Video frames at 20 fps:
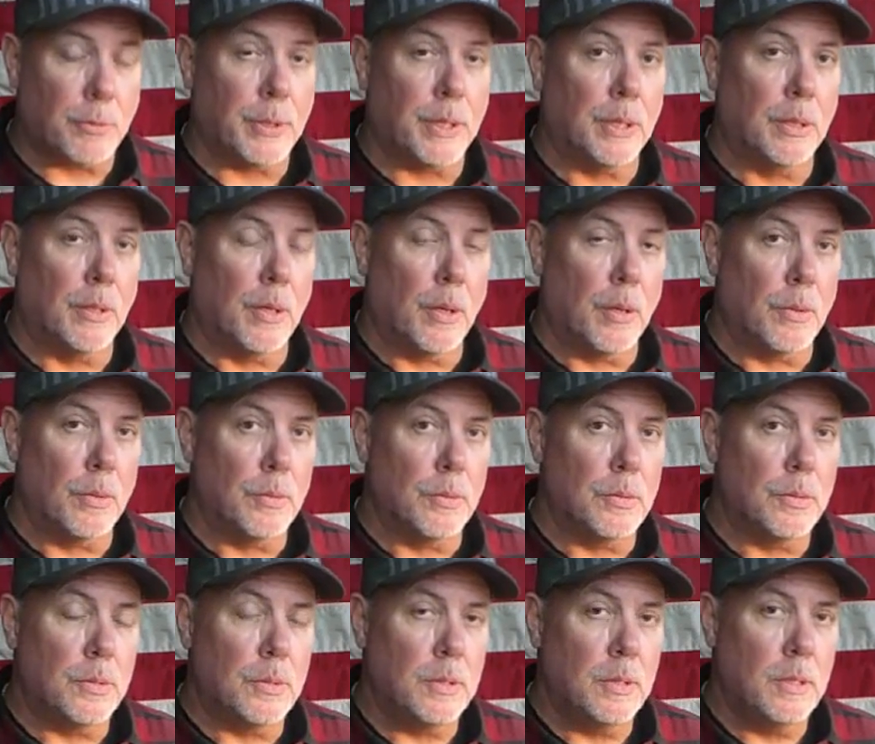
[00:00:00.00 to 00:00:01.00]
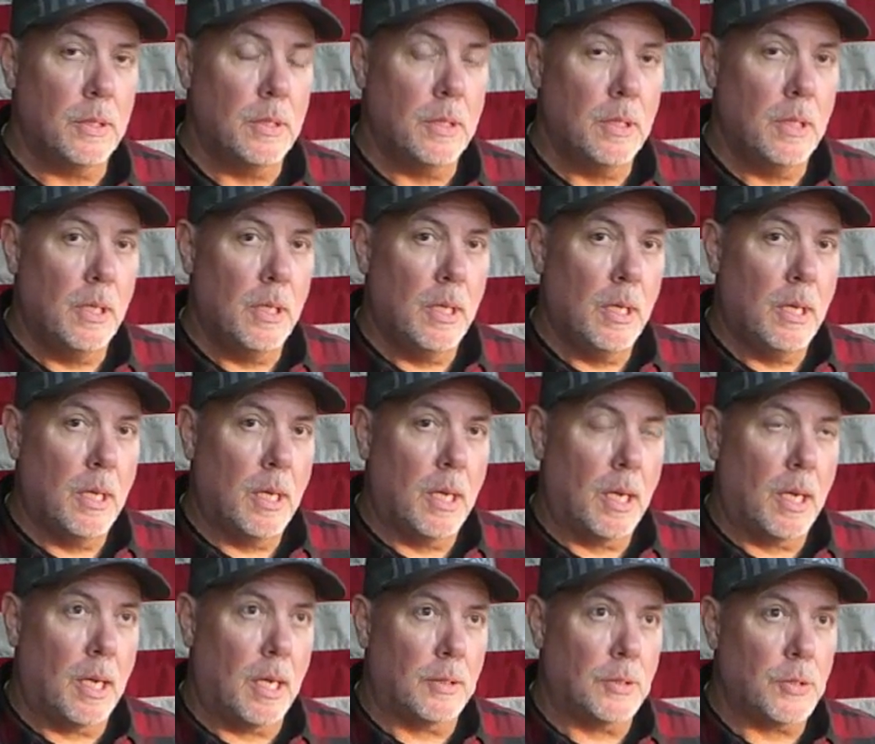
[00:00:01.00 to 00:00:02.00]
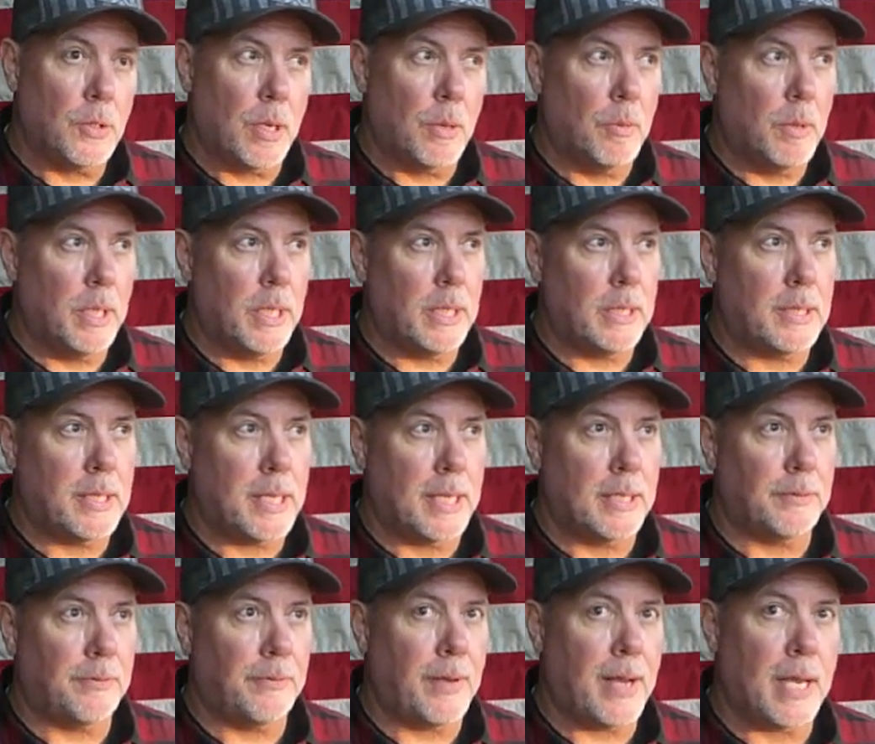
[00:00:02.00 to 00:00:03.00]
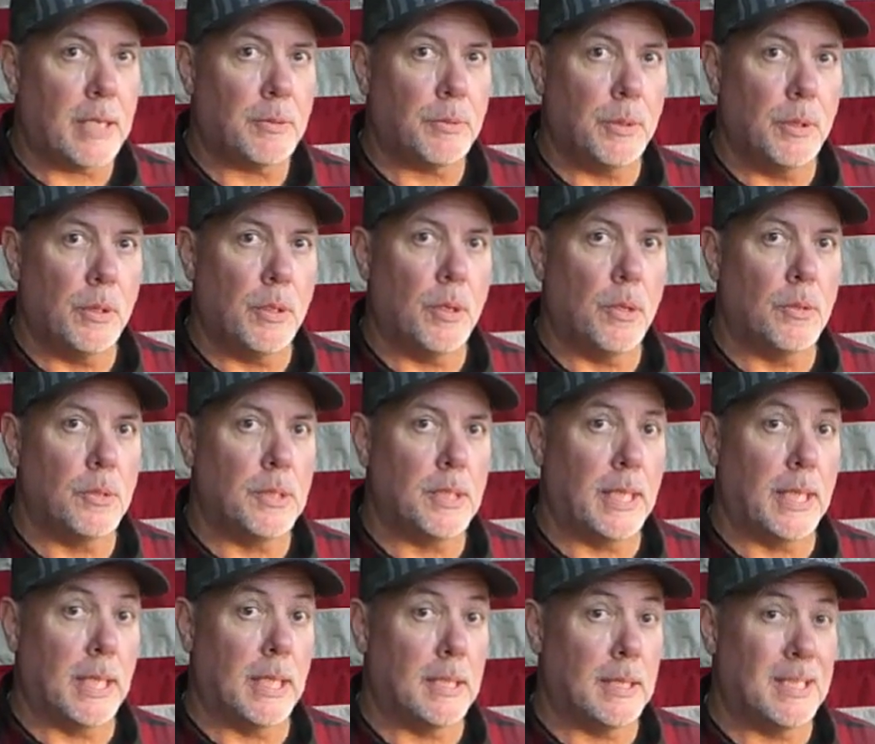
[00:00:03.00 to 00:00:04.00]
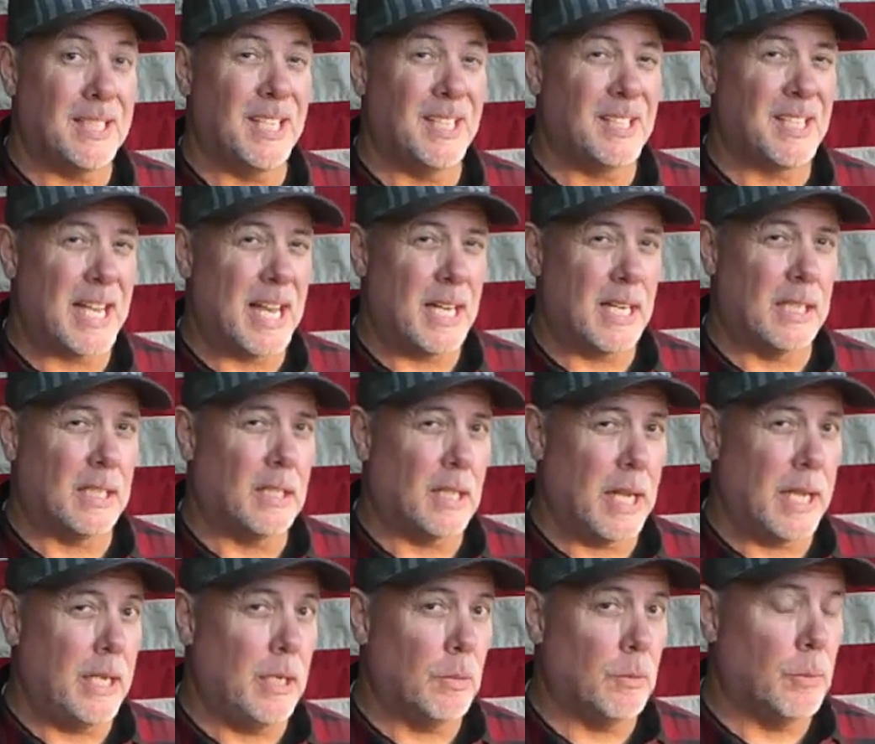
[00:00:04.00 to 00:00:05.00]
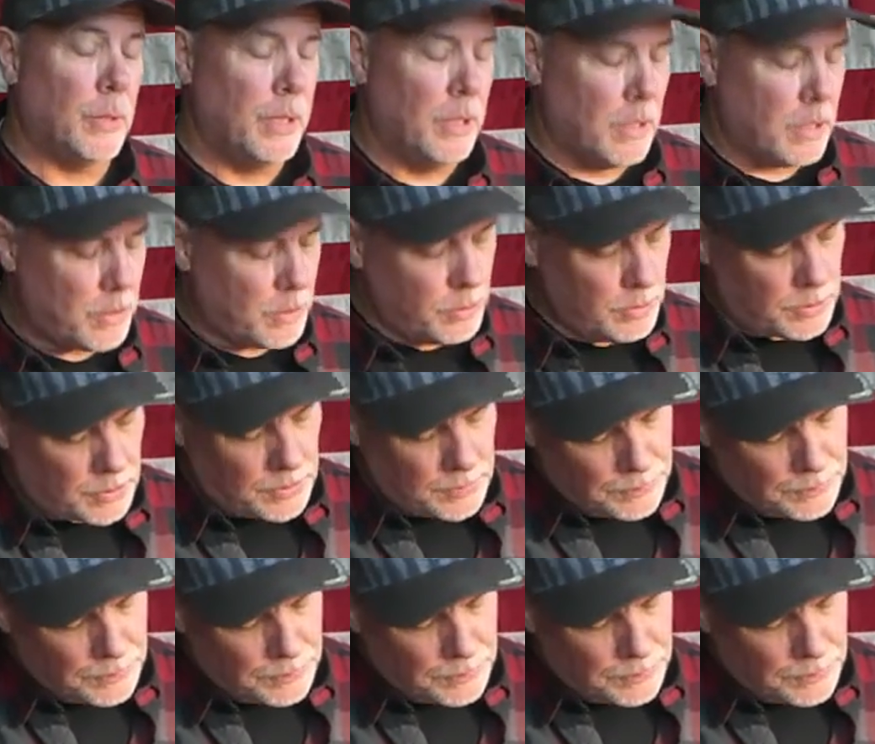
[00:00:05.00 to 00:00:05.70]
loads, so I wanted to test factory loads against his kind of light reloads.